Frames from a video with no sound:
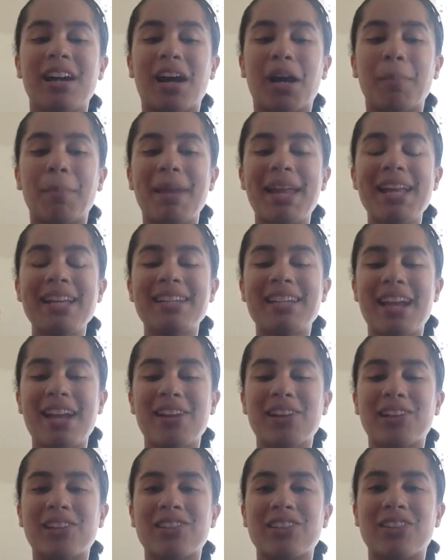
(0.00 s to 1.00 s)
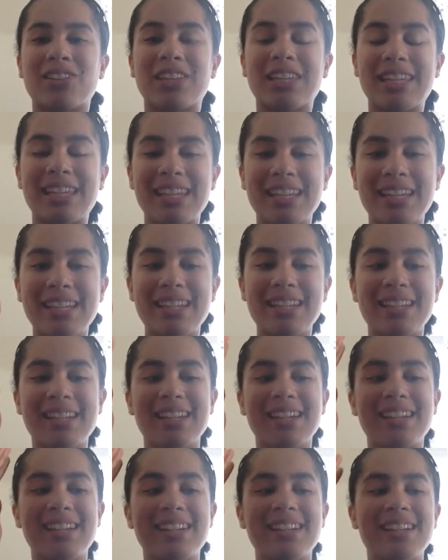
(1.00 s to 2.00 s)
our main character,
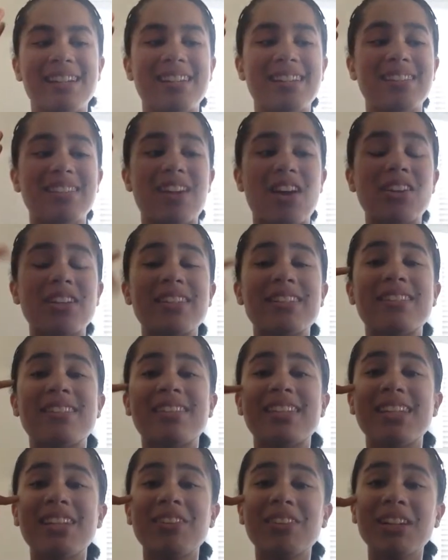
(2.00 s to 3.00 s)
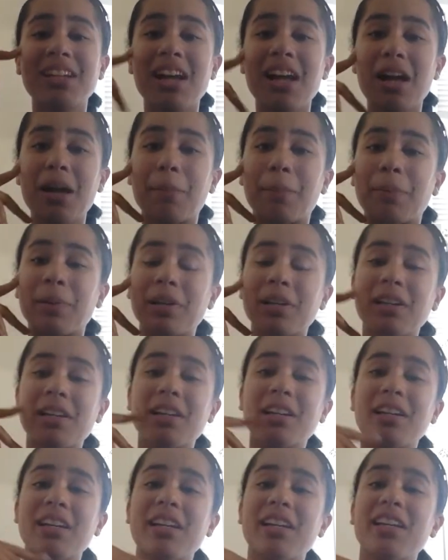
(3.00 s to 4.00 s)
he started tearing up.
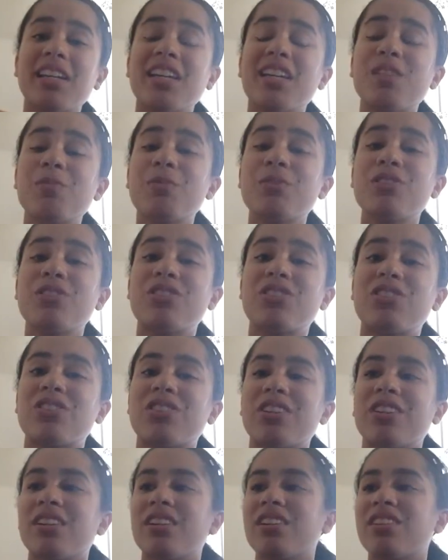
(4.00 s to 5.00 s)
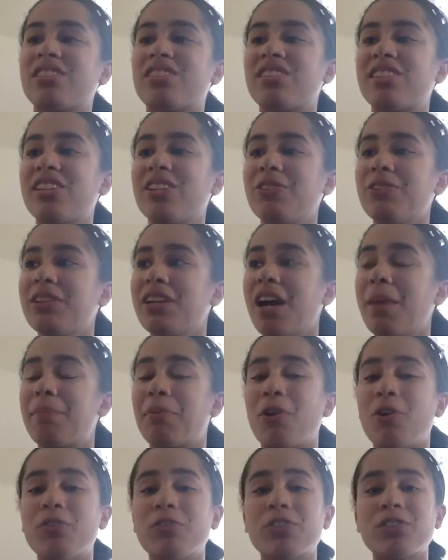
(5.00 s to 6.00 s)
He was tearing up
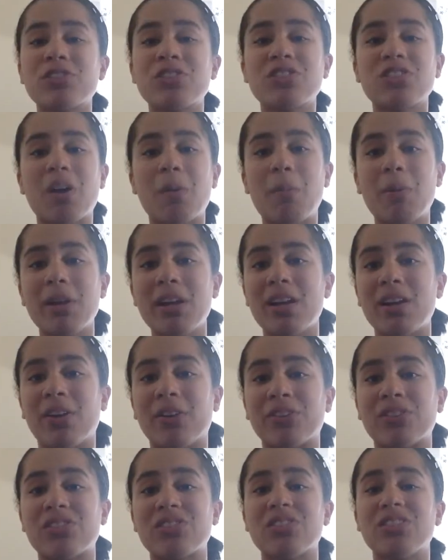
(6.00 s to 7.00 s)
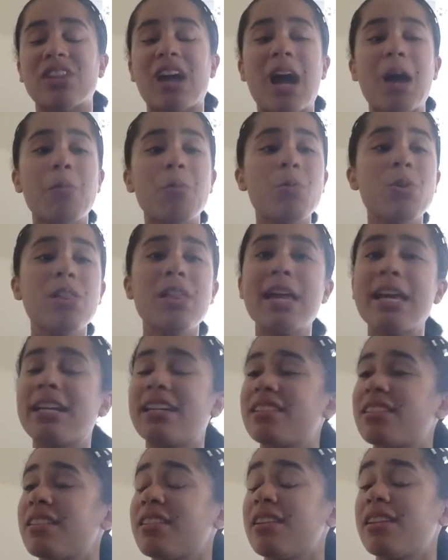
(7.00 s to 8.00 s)
over someone else, not
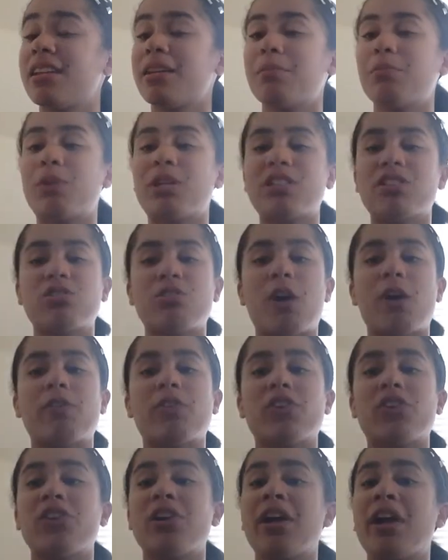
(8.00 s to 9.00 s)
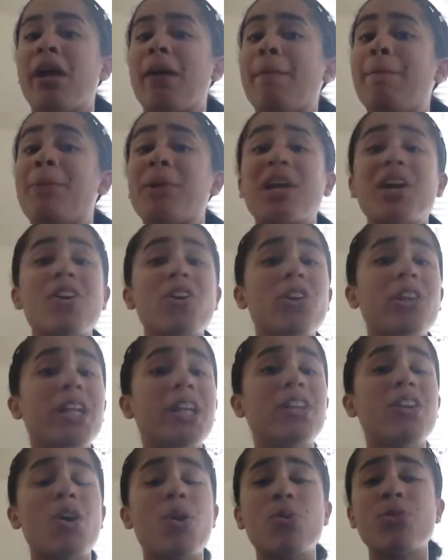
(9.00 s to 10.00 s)
related to him whatsoever,
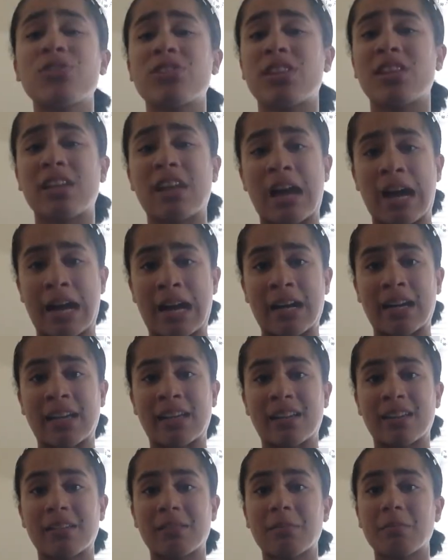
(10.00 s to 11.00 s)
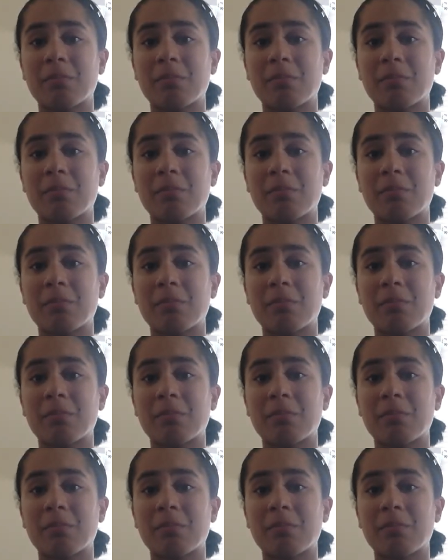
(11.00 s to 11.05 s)
barely knows the guy.